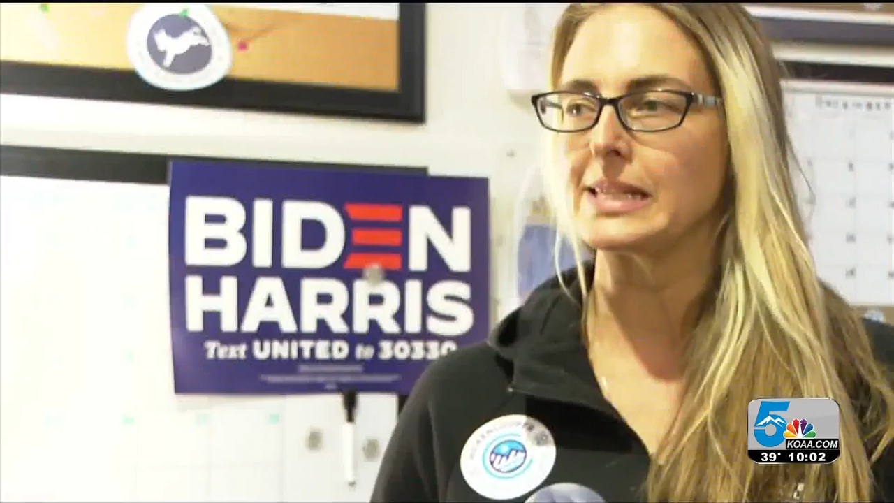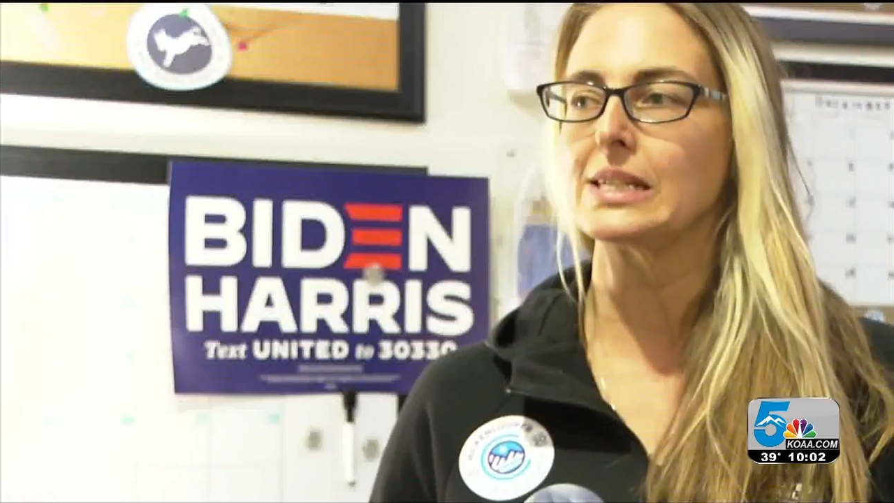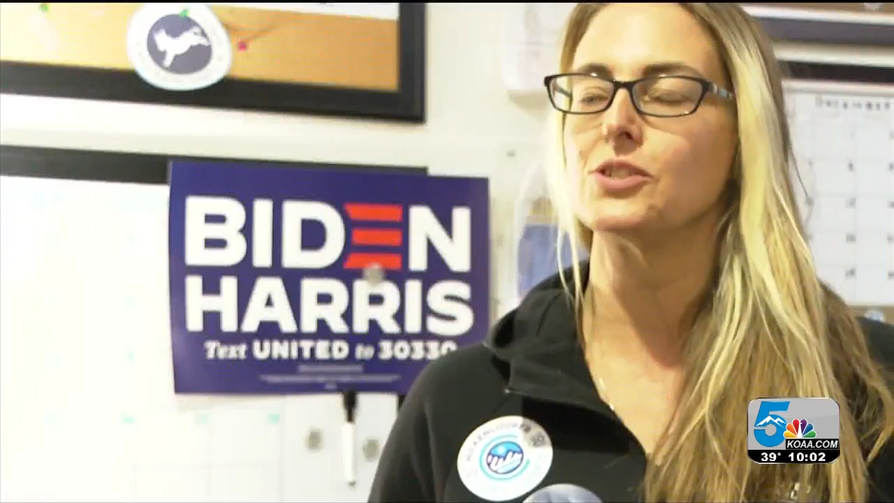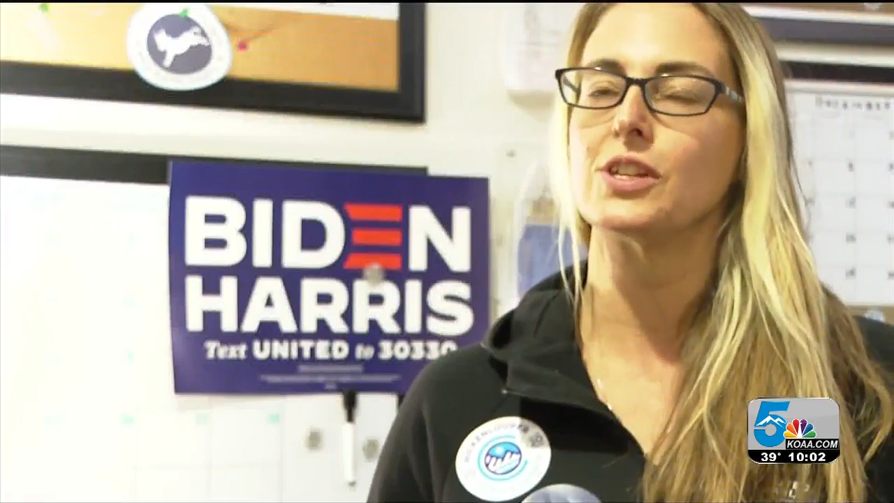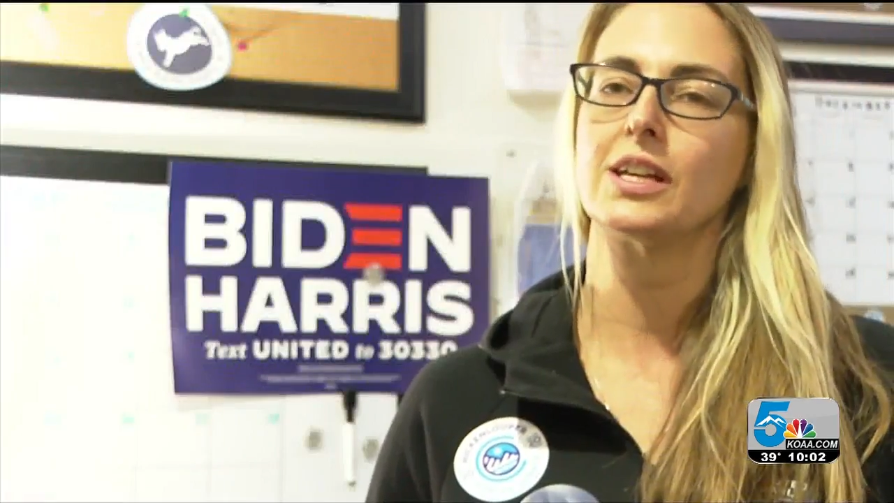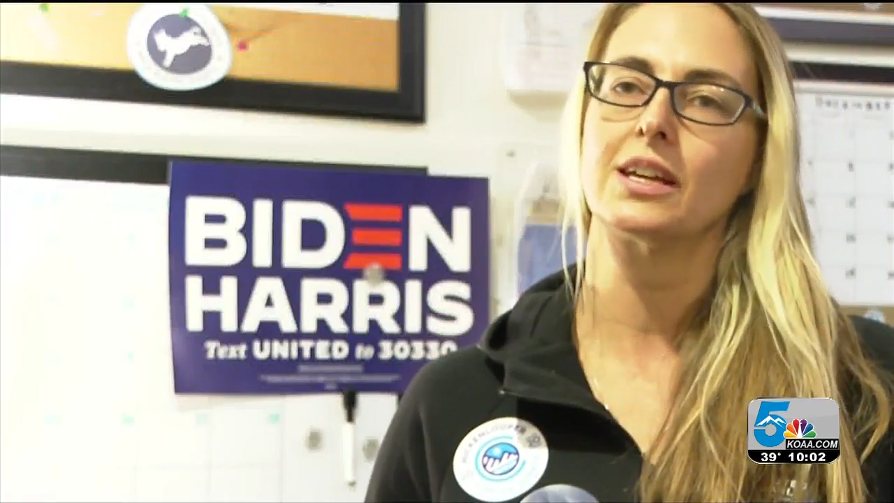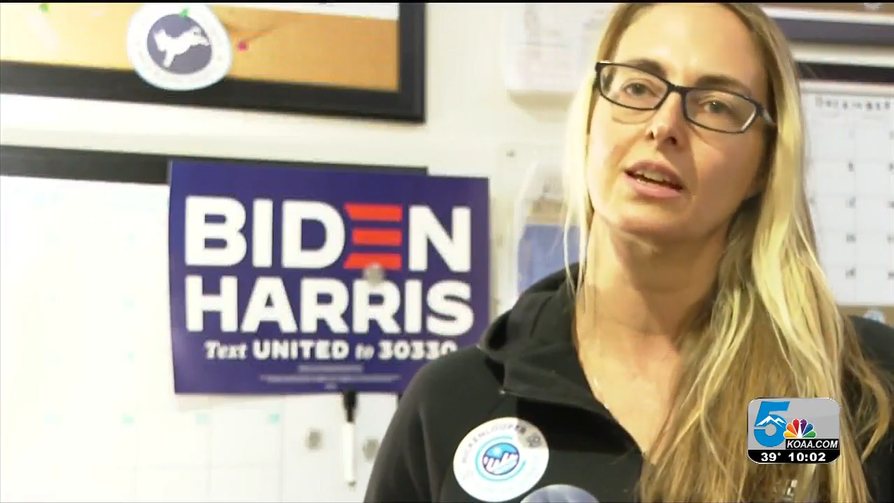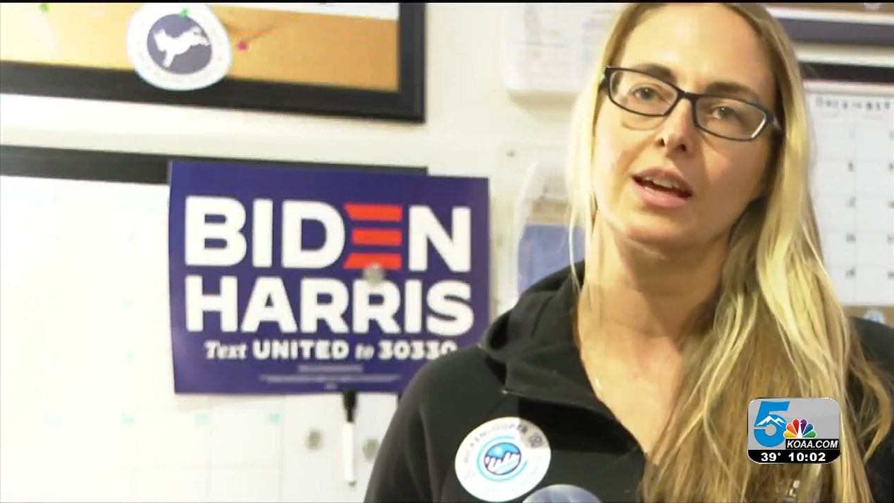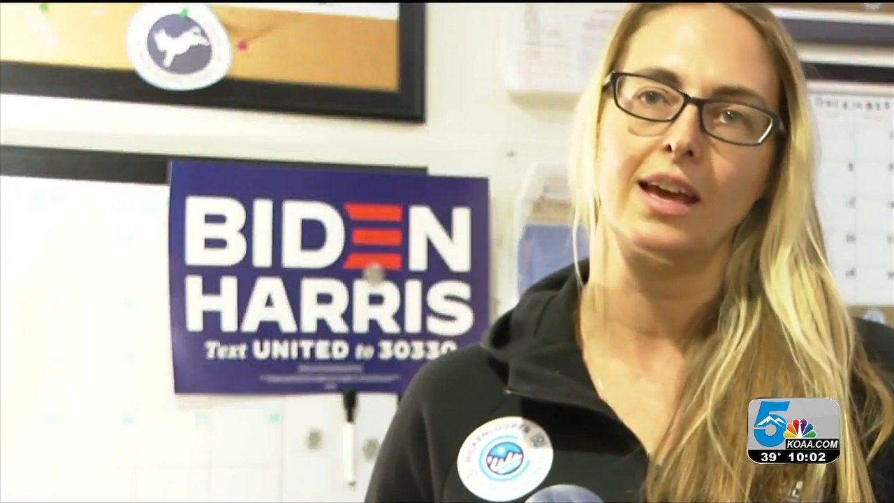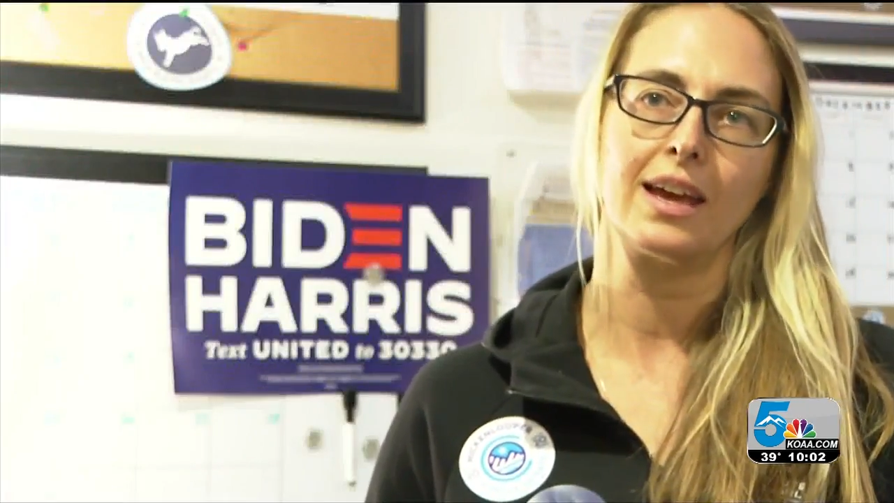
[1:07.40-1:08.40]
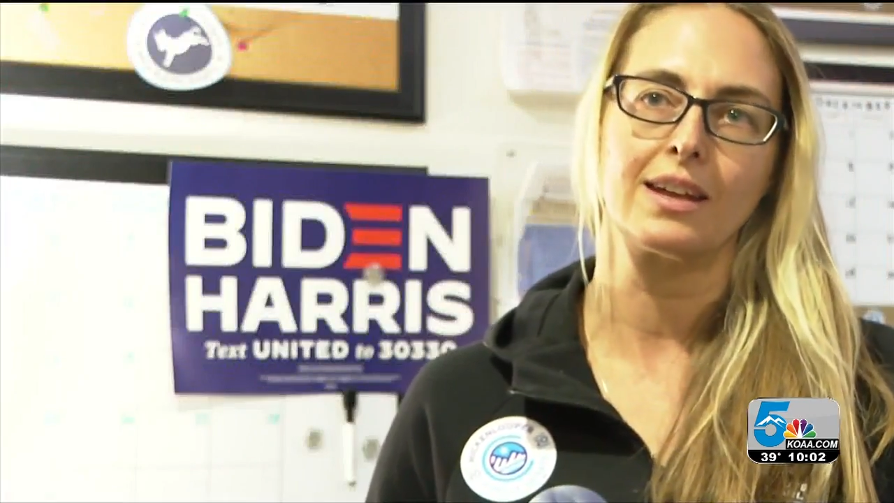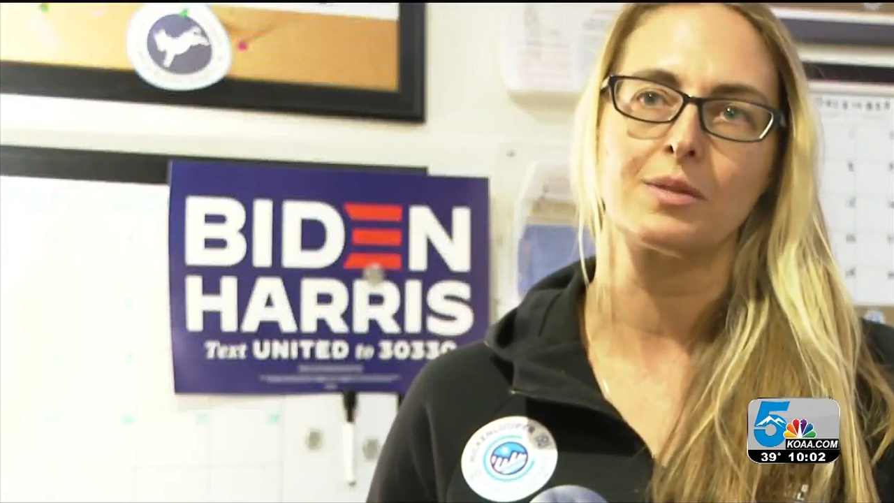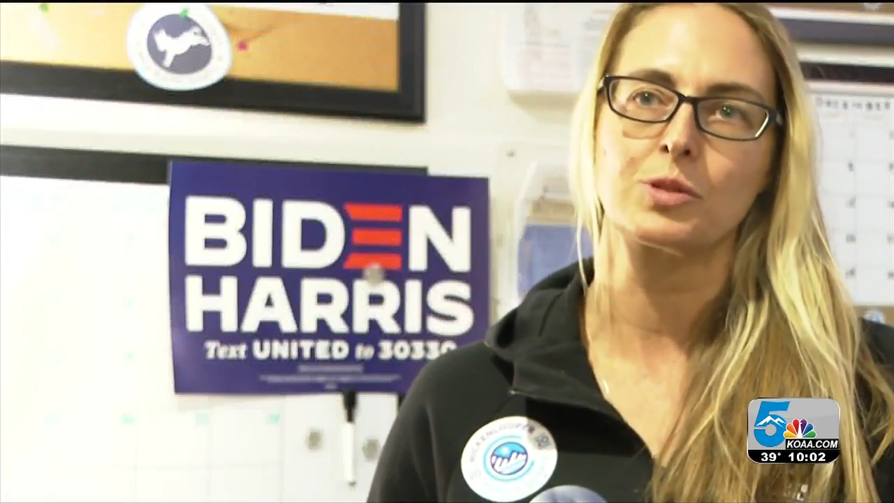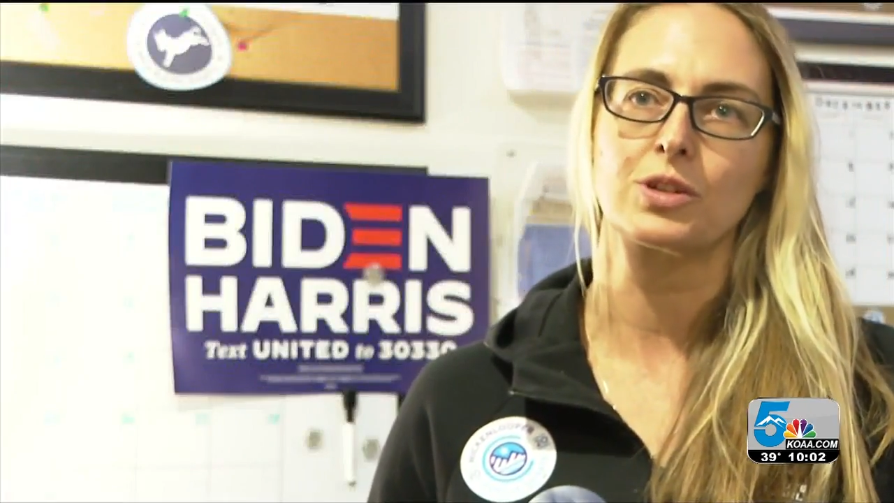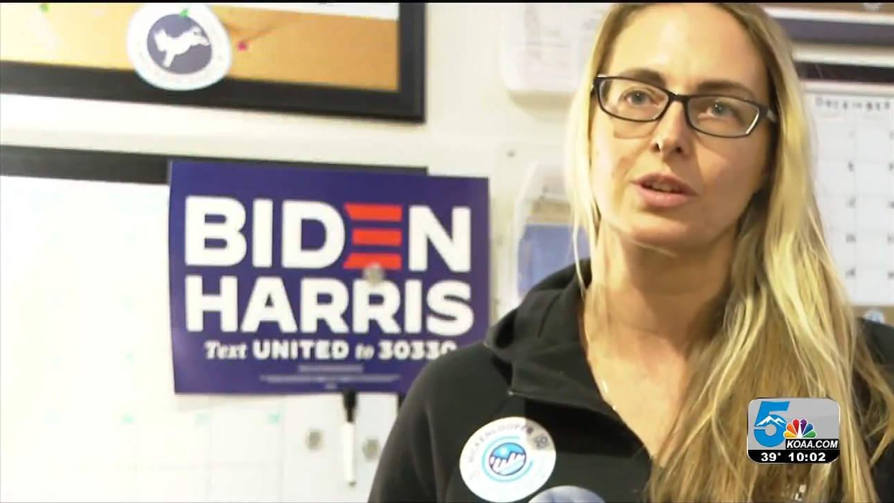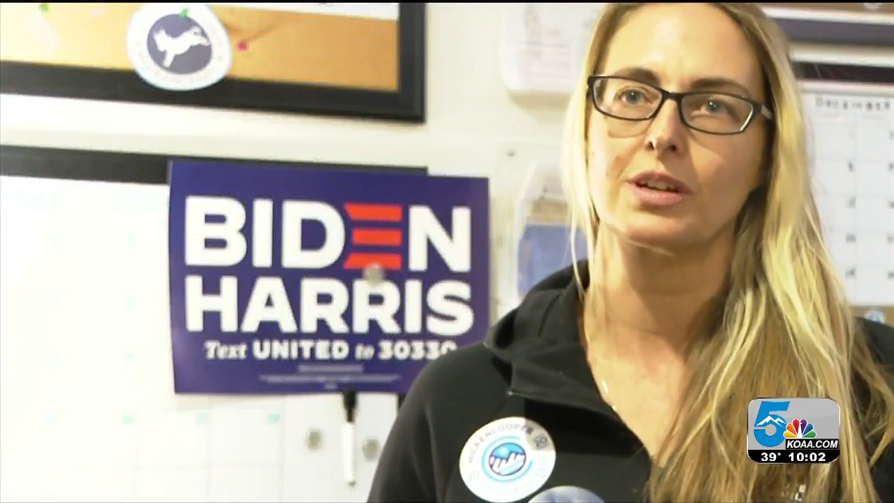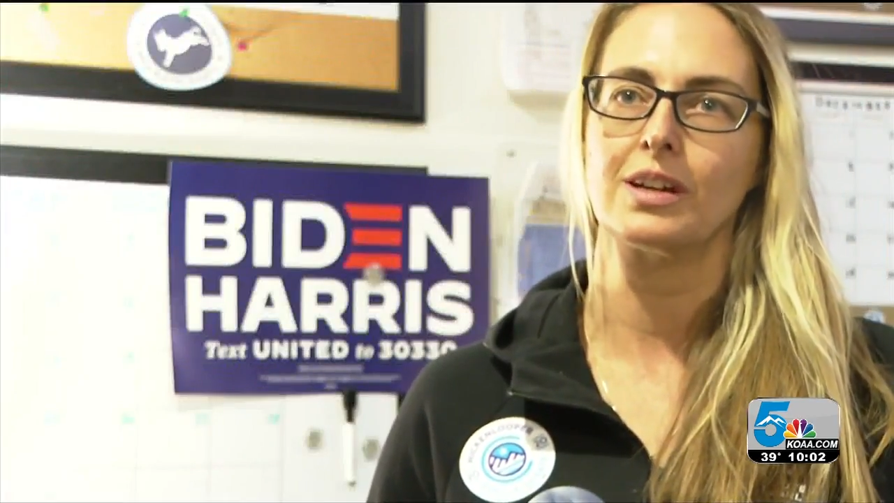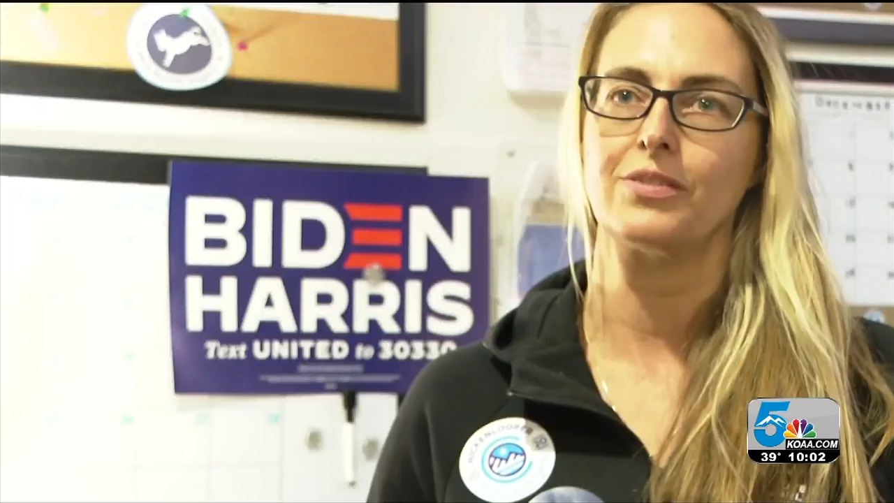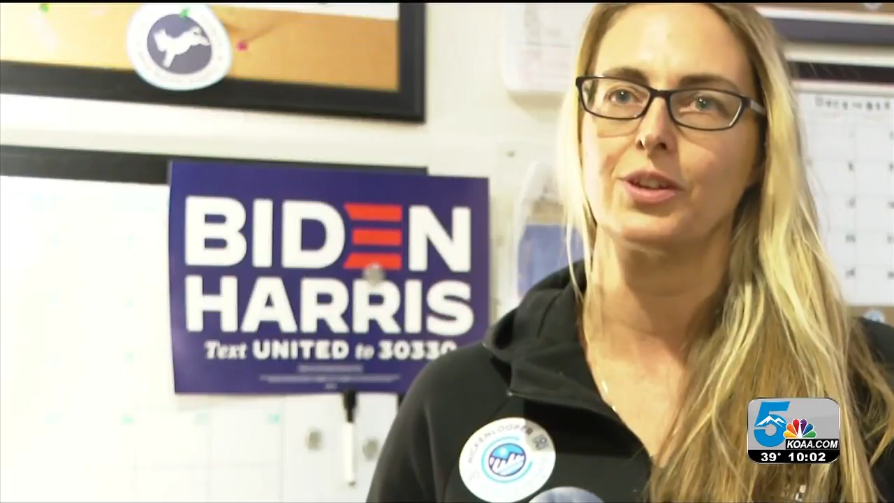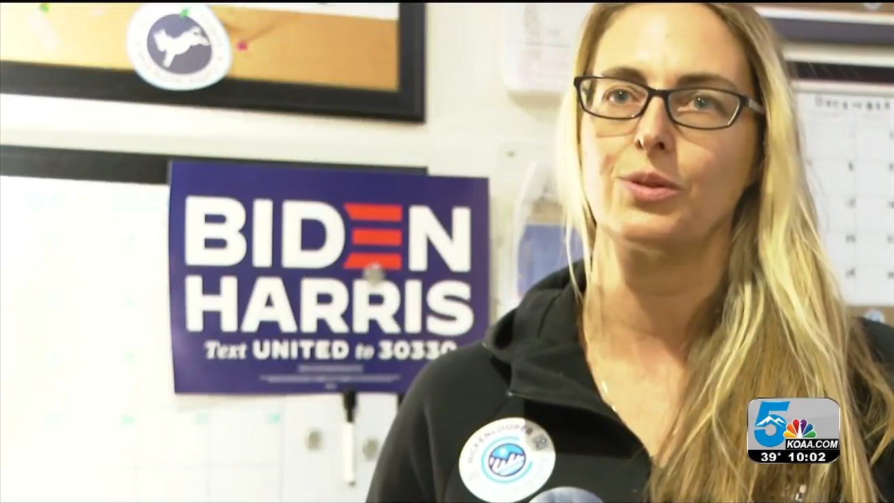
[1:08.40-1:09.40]
messaging, and I'm sure
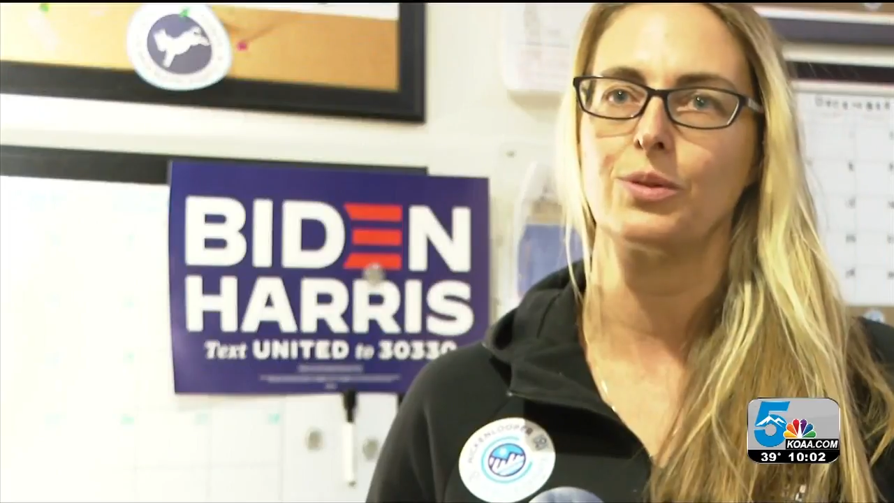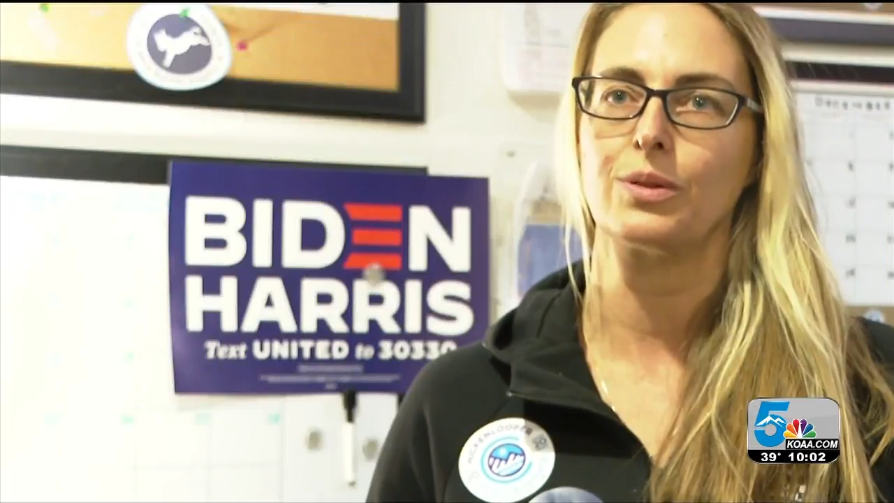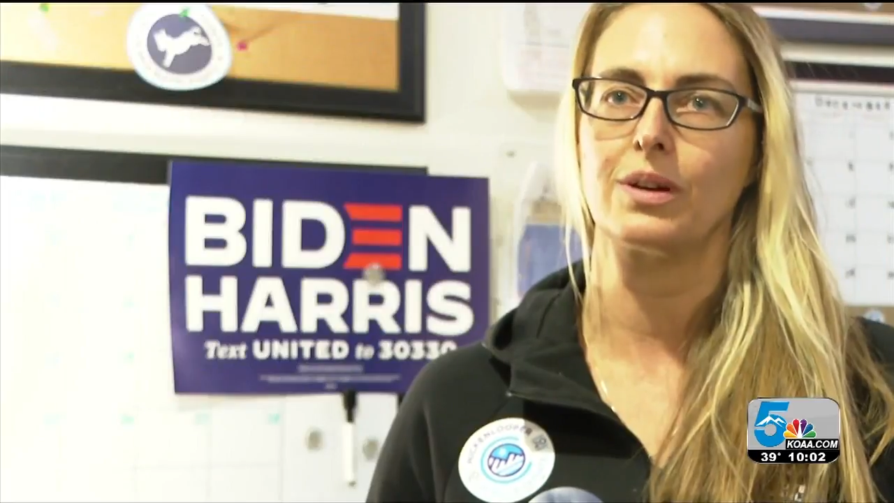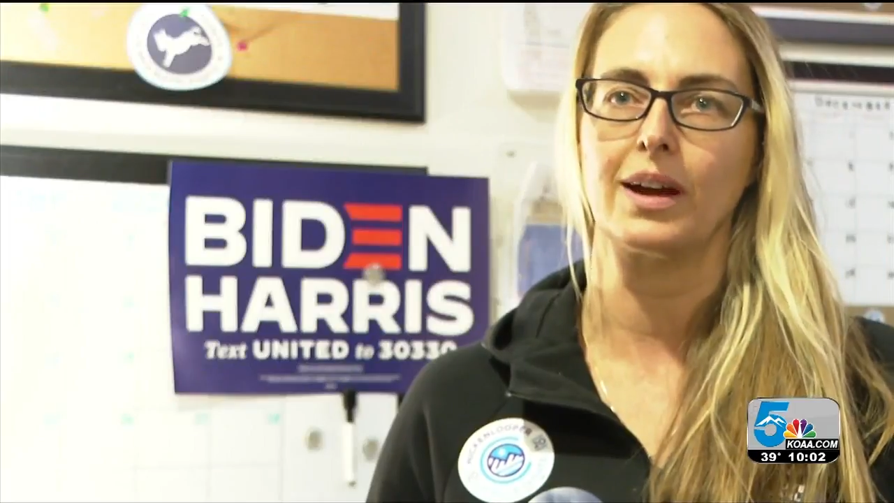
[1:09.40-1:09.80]
if you